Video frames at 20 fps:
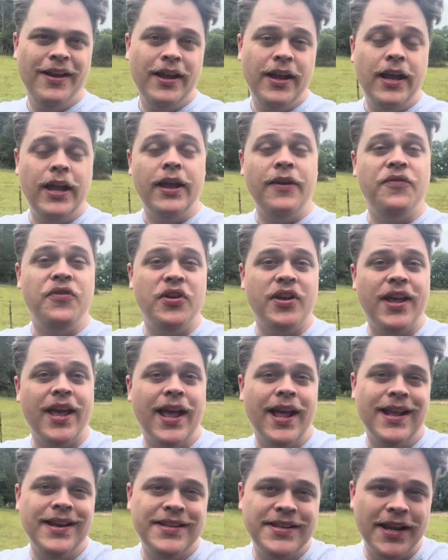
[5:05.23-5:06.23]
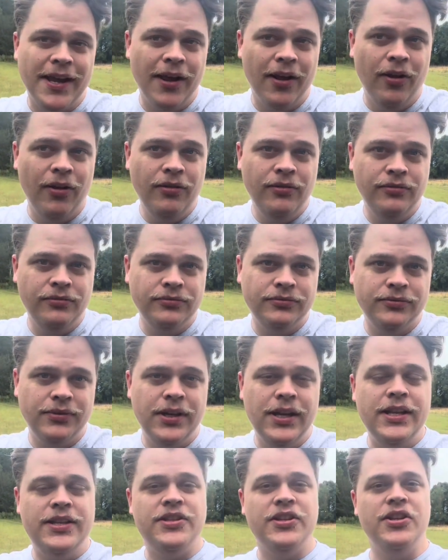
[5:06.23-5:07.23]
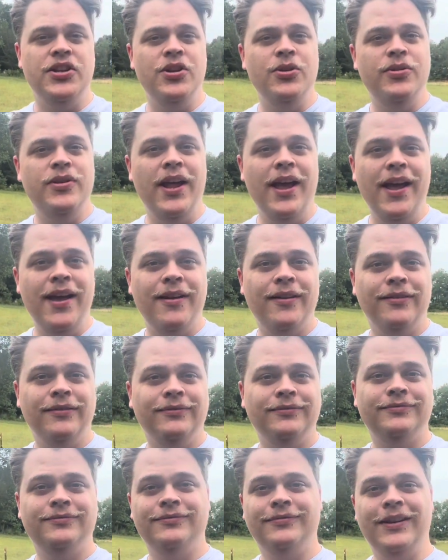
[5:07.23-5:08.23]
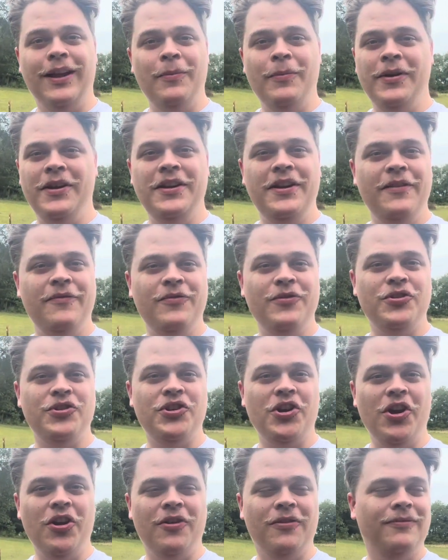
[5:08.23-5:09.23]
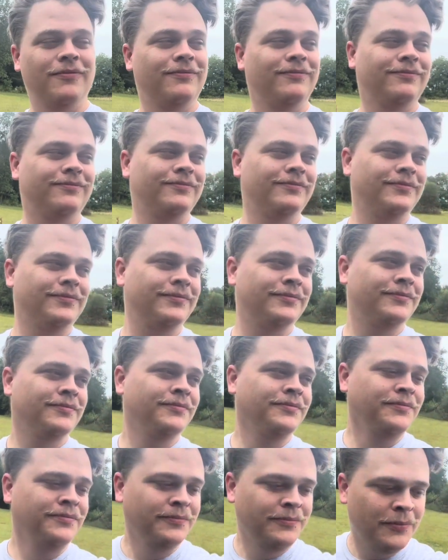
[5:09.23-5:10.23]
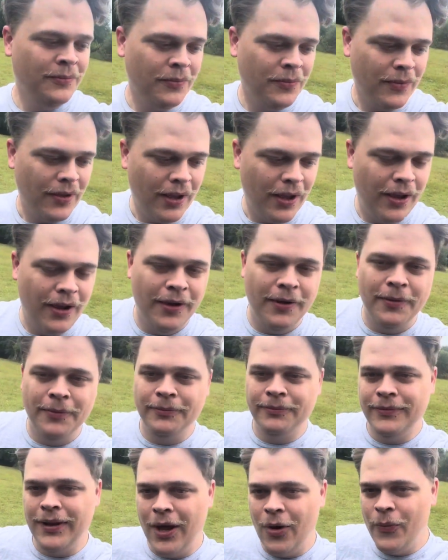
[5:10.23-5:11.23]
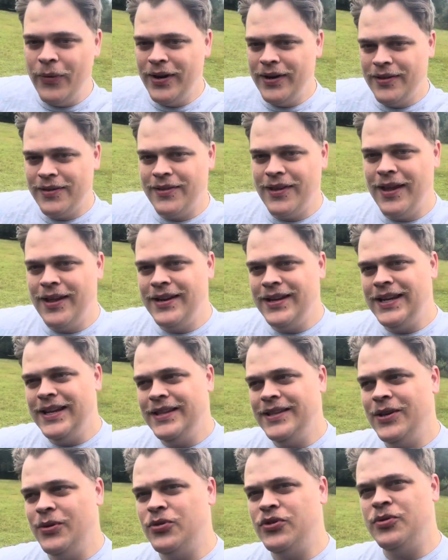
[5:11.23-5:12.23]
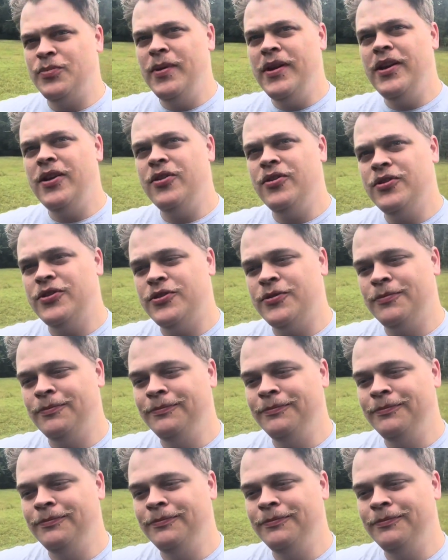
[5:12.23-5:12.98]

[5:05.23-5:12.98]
If you can't tell, it's a new day. I'm in a different shirt. I went inside to get those speakers